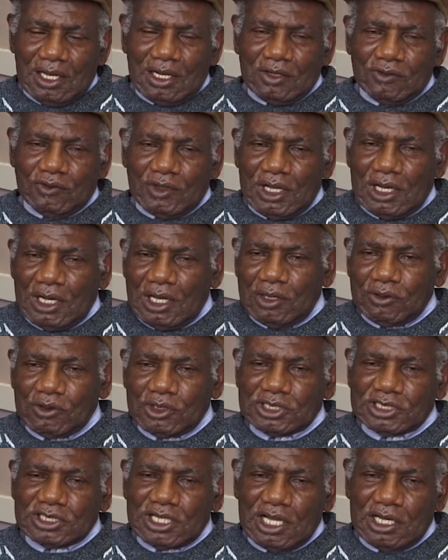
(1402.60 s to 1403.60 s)
and while I
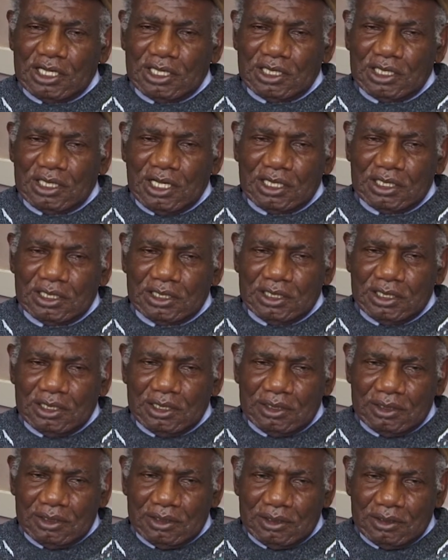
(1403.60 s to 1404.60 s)
was standing at
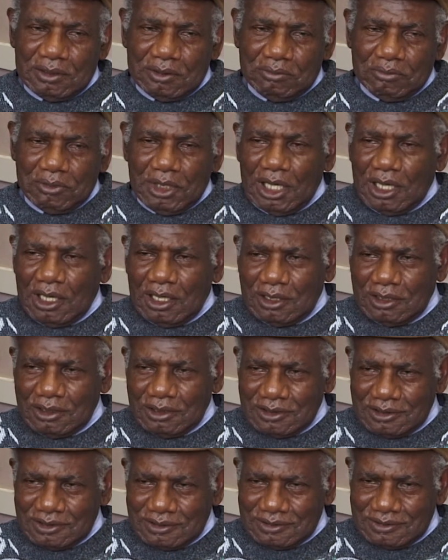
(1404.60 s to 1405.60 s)
the bar,
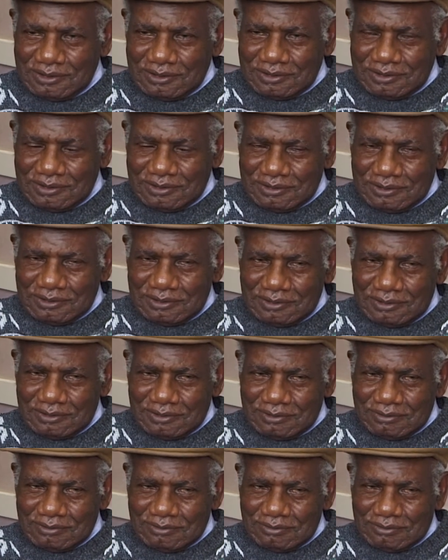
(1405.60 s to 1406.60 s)

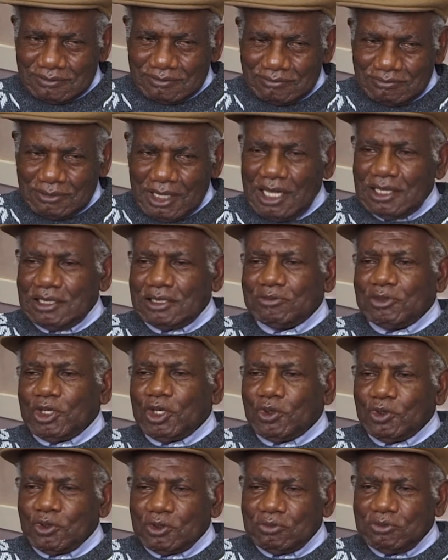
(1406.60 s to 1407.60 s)
minding my
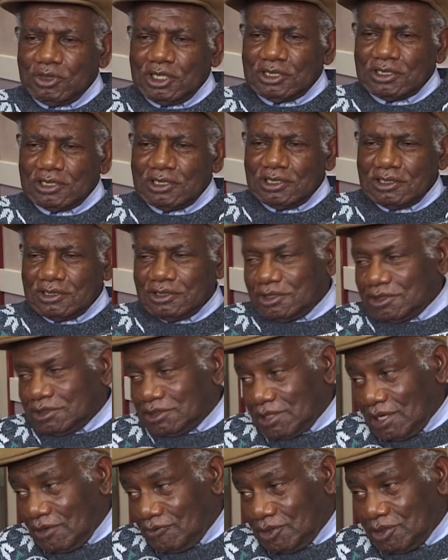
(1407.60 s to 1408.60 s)
own business,
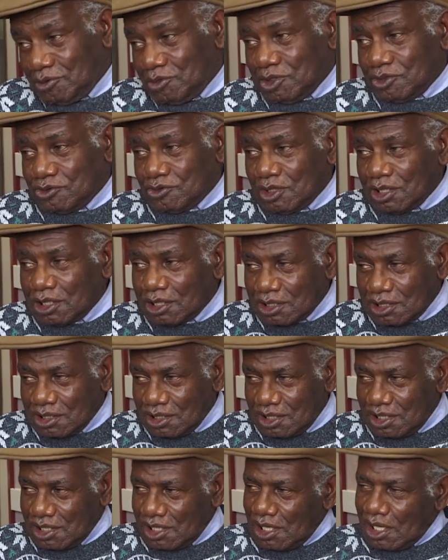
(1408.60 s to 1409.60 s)
just having my drink,
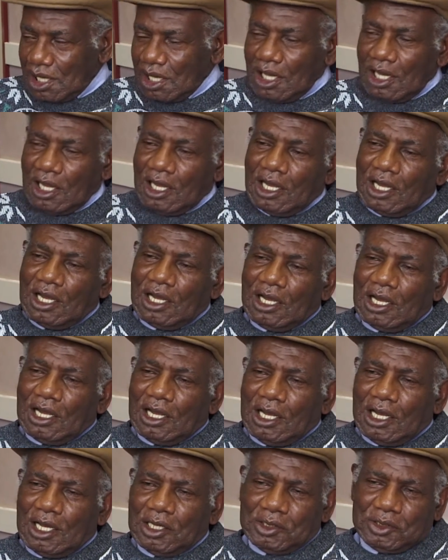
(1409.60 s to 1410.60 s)

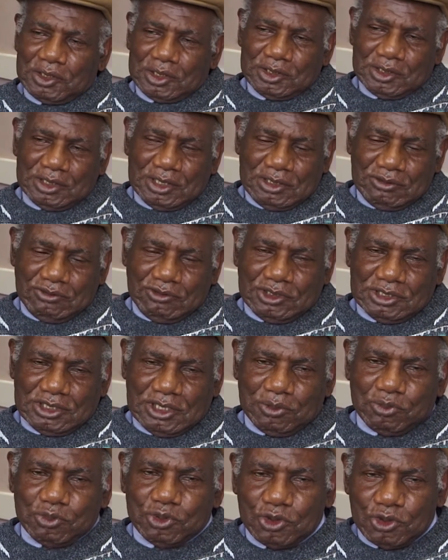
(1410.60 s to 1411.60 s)
I was
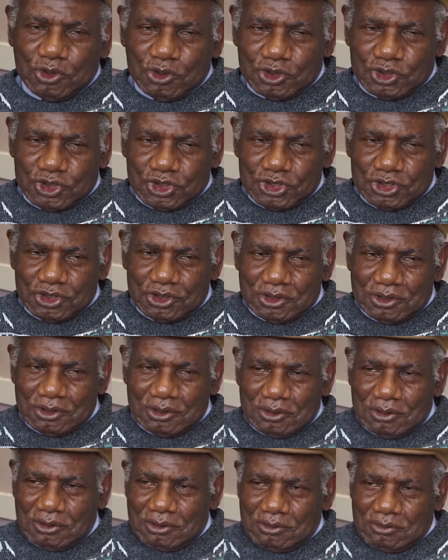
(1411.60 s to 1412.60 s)
approached
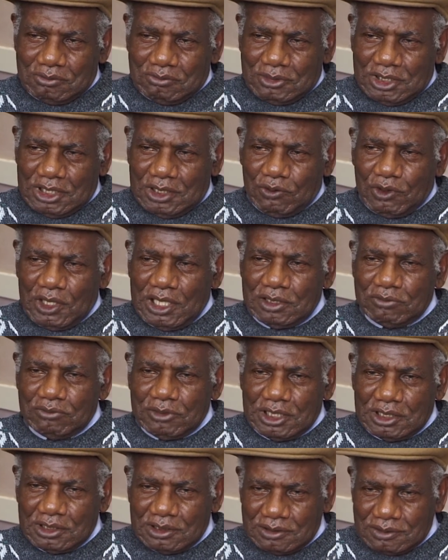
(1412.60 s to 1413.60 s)
by a white
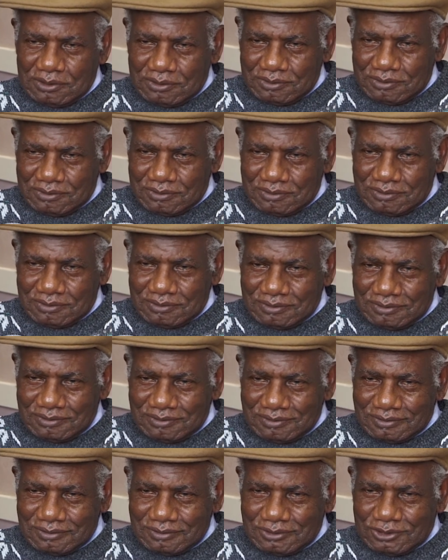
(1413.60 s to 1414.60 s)
man,
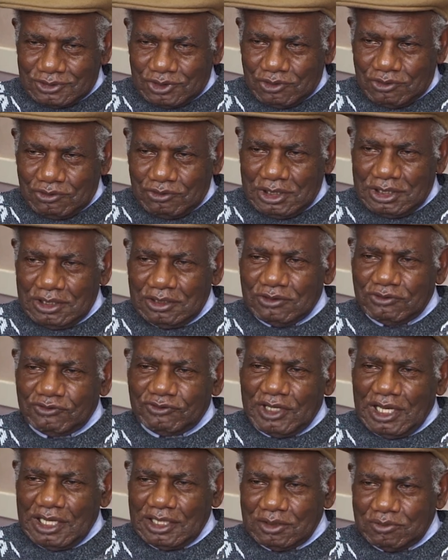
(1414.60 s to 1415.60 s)
ready to
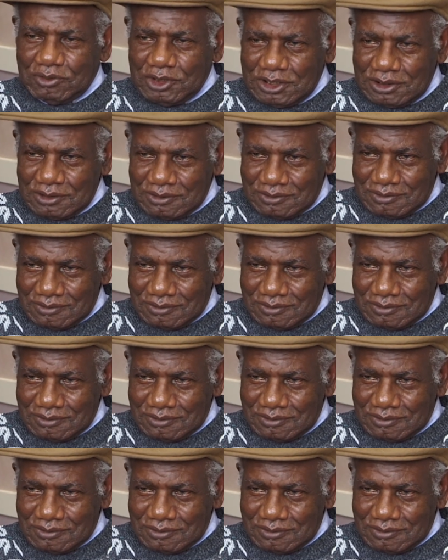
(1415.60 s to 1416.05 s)
fight me.